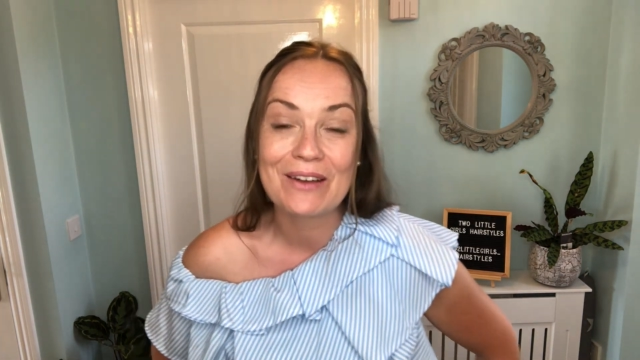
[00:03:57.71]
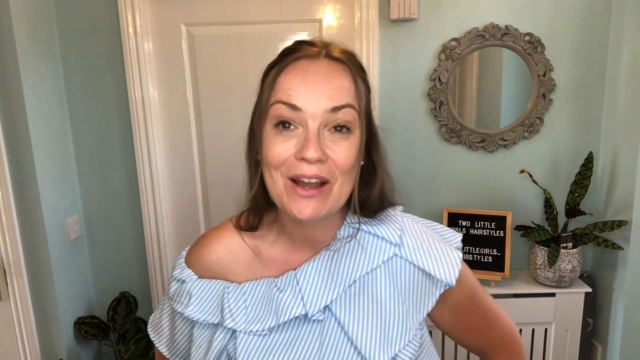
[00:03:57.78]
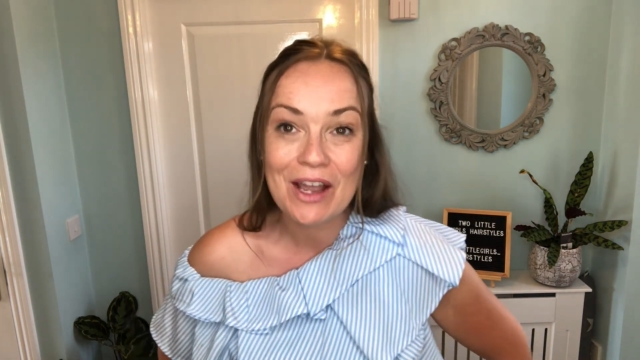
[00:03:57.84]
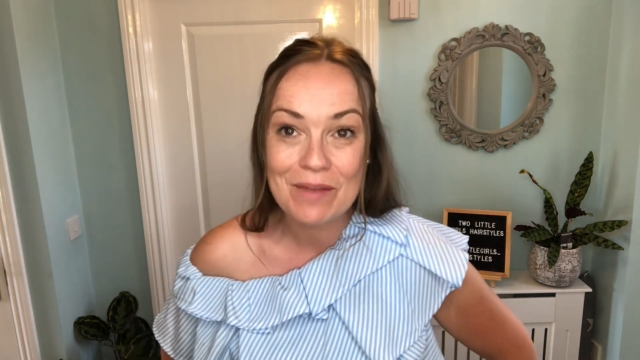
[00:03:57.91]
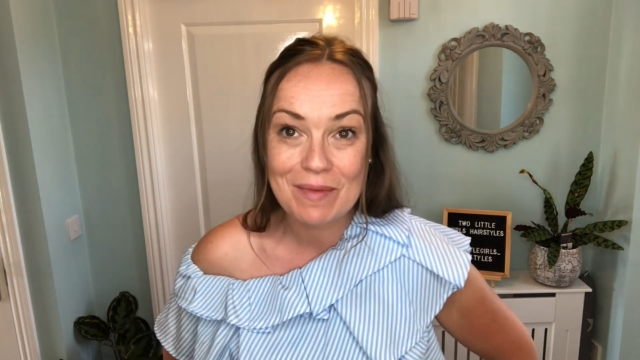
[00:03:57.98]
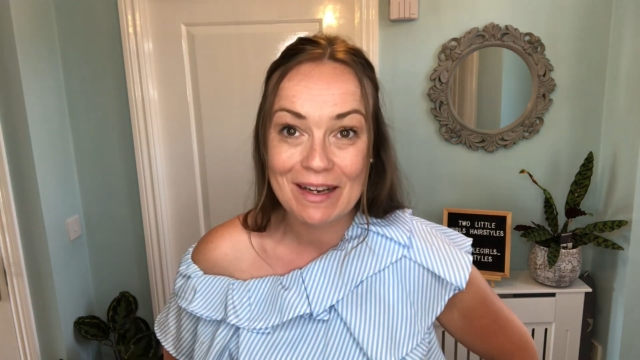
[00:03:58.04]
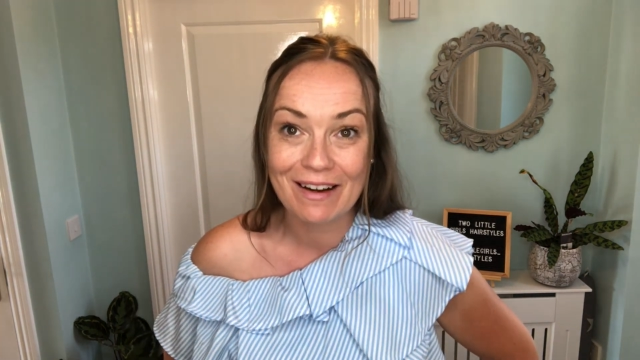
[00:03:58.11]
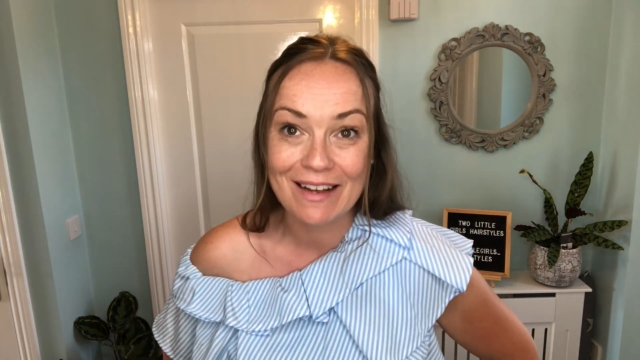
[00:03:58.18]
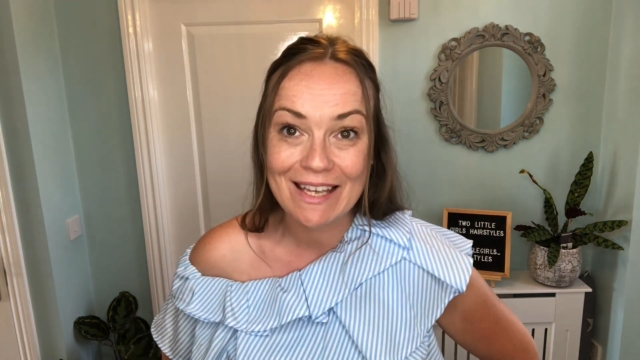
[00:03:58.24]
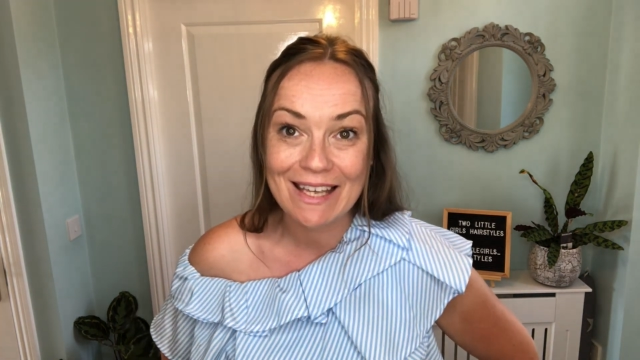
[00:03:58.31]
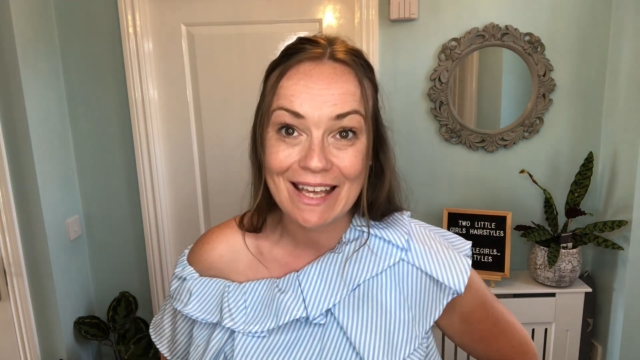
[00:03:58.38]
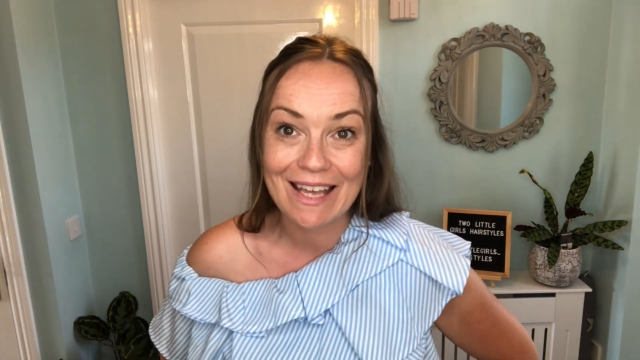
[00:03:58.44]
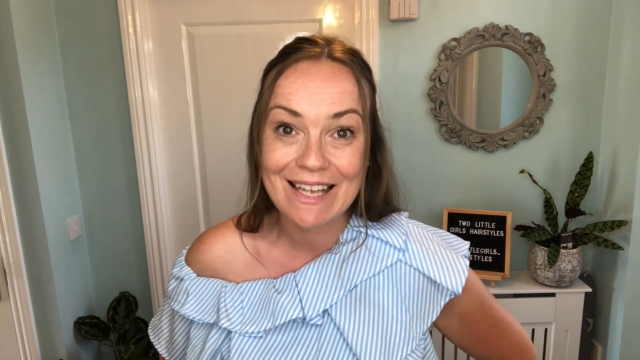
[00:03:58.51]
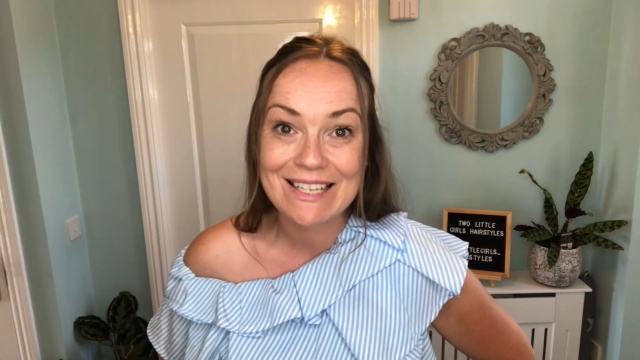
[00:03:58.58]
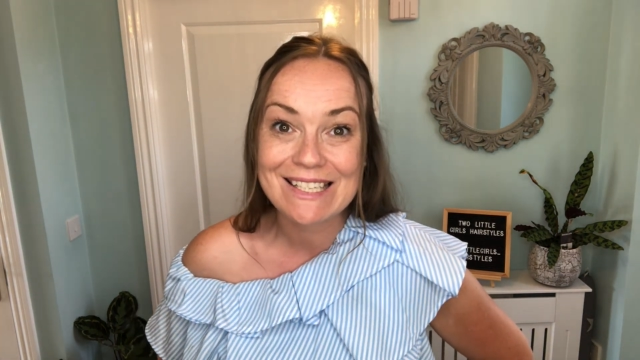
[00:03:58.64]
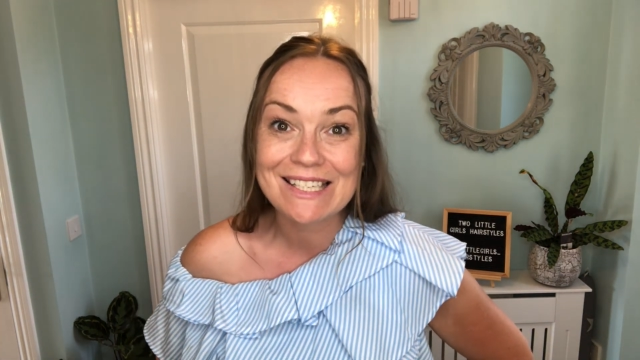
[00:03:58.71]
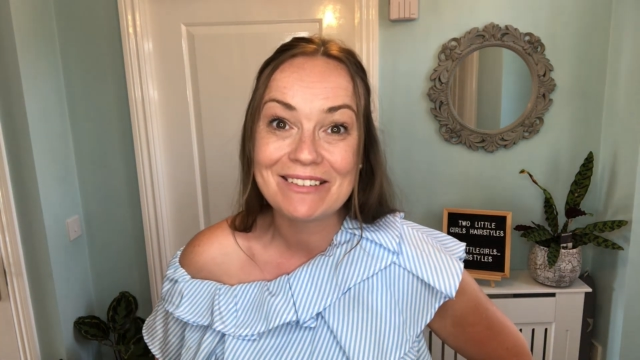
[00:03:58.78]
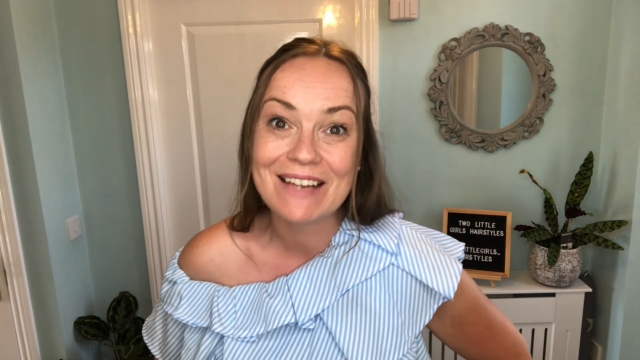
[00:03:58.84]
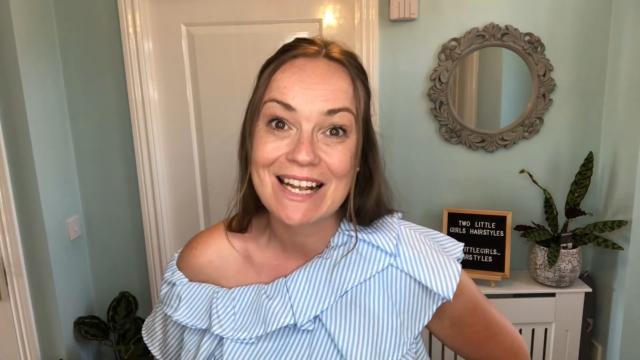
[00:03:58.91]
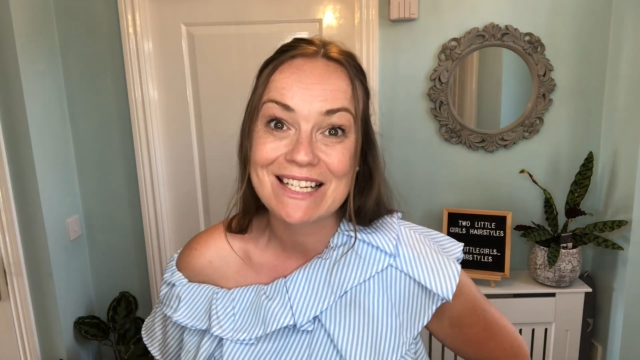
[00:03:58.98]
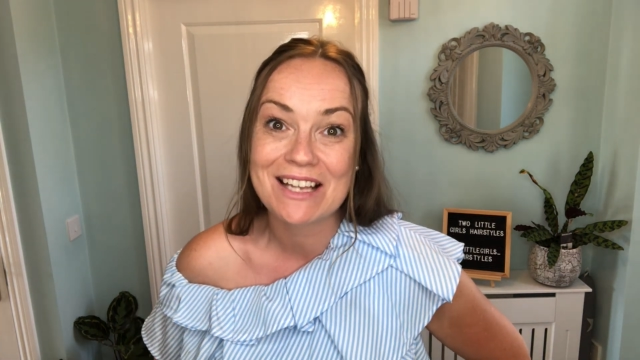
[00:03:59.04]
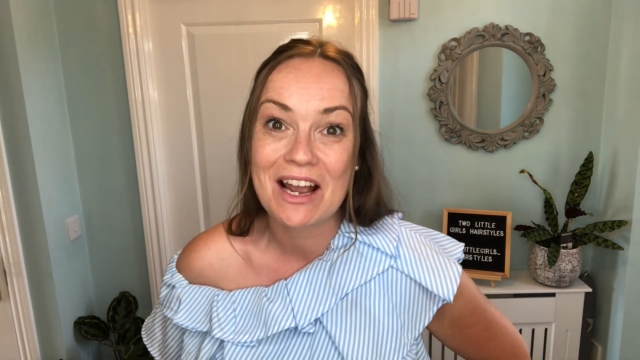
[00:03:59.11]
I hope you like it. Till
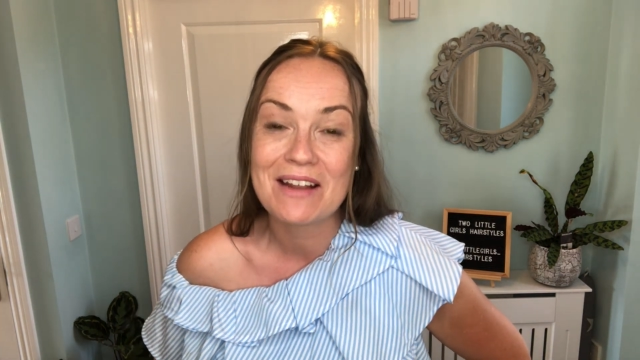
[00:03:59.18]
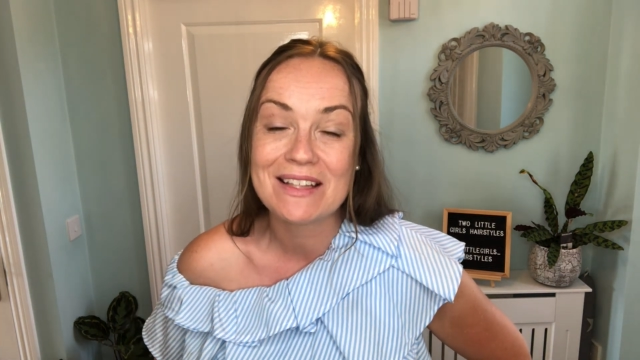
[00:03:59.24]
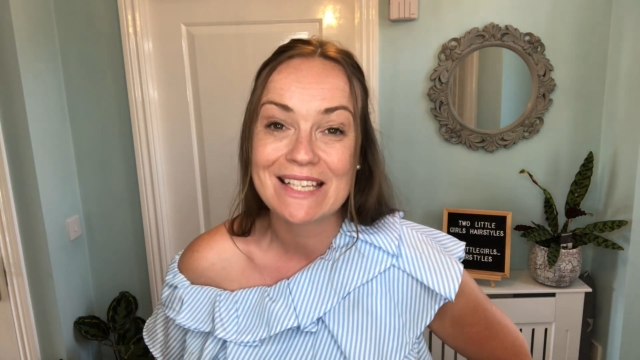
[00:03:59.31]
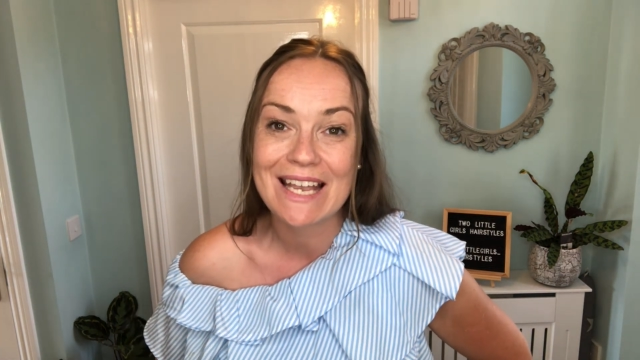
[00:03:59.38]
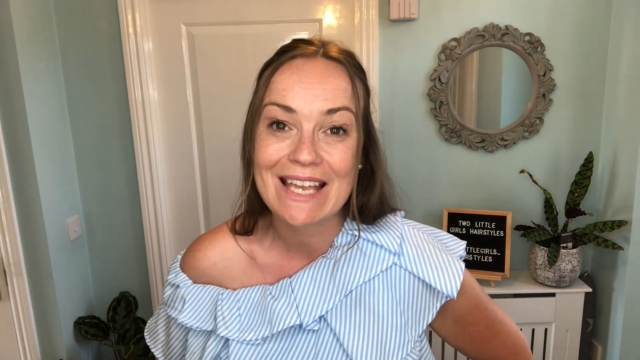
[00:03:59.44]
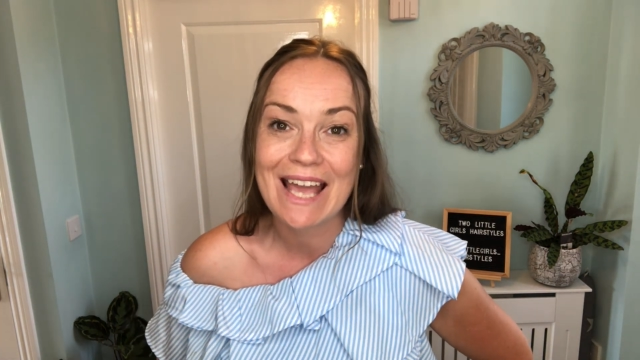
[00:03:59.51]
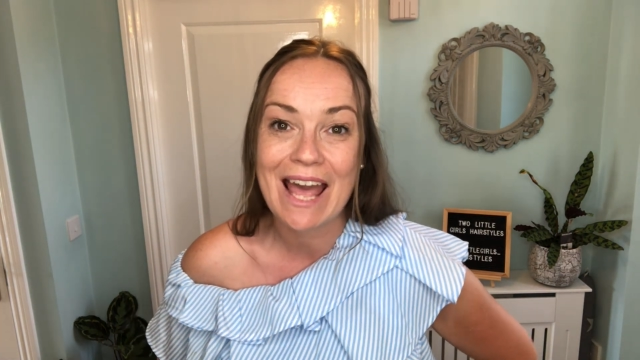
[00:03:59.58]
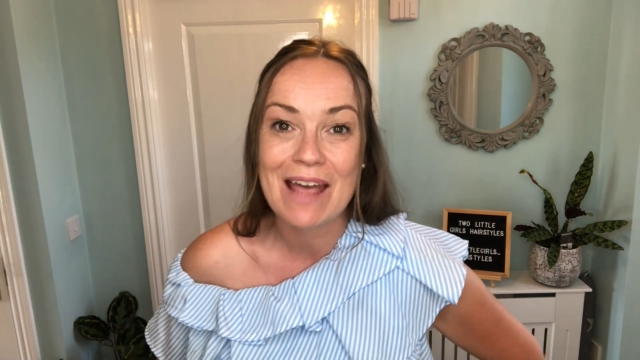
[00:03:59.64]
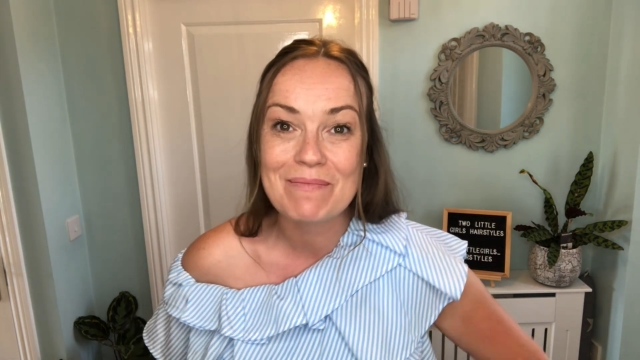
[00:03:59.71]
next time, take care,